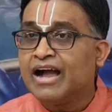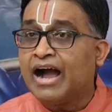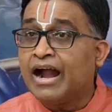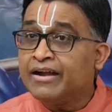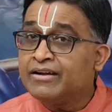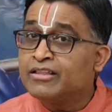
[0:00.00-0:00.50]

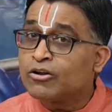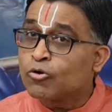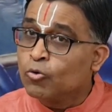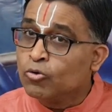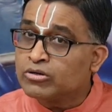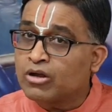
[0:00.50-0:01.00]
and the
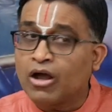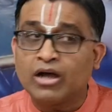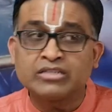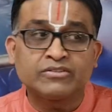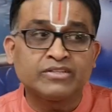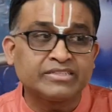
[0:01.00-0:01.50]
root
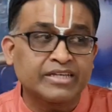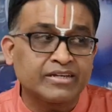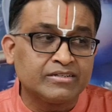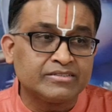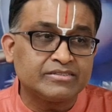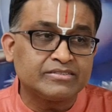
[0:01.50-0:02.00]
cause of the
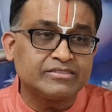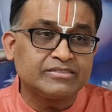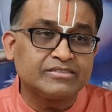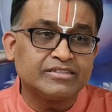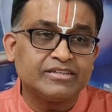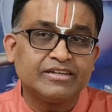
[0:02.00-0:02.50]
sickness,
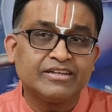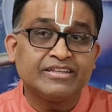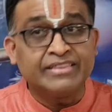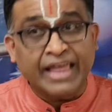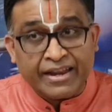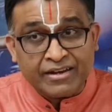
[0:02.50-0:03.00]

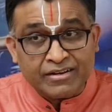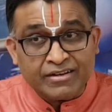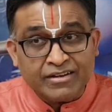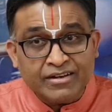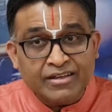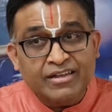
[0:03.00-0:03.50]
then
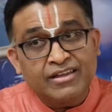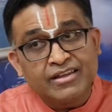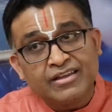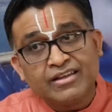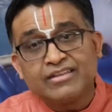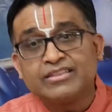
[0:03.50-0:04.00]

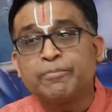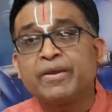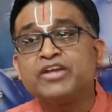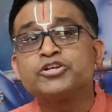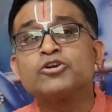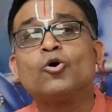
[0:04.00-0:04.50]
the
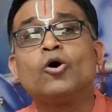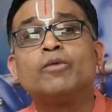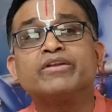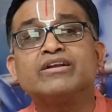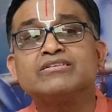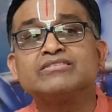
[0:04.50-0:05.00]
patient
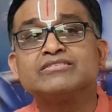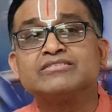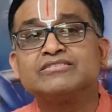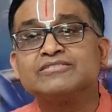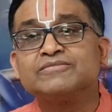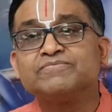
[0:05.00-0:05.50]

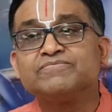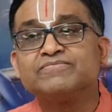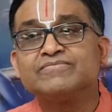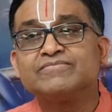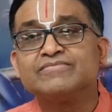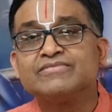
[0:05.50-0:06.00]
cooperates.
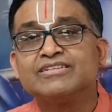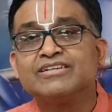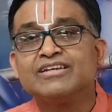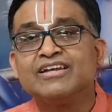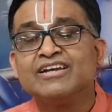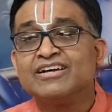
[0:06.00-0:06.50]

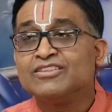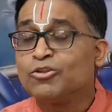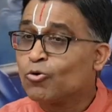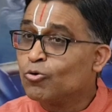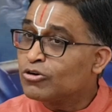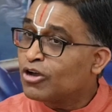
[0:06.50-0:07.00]
The
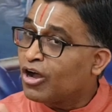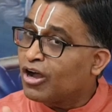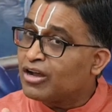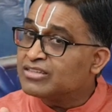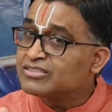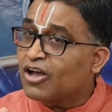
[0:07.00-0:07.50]
root
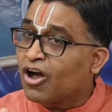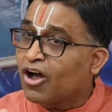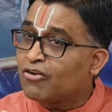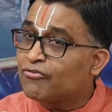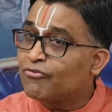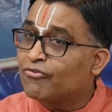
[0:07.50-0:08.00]
cause
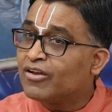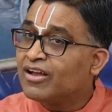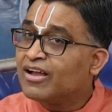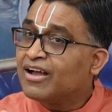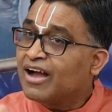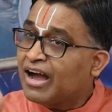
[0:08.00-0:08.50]
of
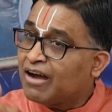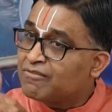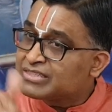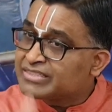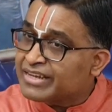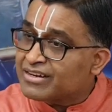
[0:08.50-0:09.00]
our
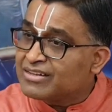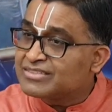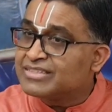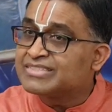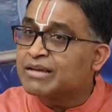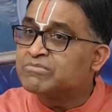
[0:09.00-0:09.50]
sickness
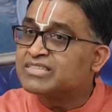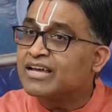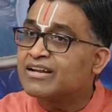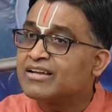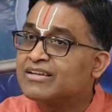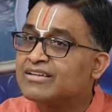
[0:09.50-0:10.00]
in
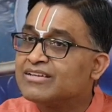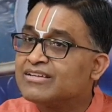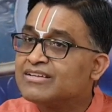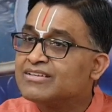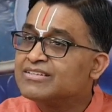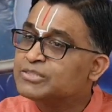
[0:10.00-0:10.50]
samsara,
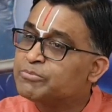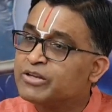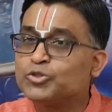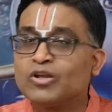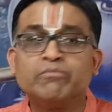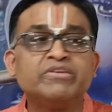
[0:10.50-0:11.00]

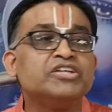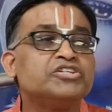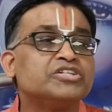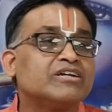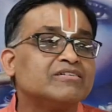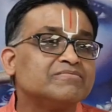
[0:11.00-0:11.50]
spiritual
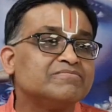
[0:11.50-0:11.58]
amnesia.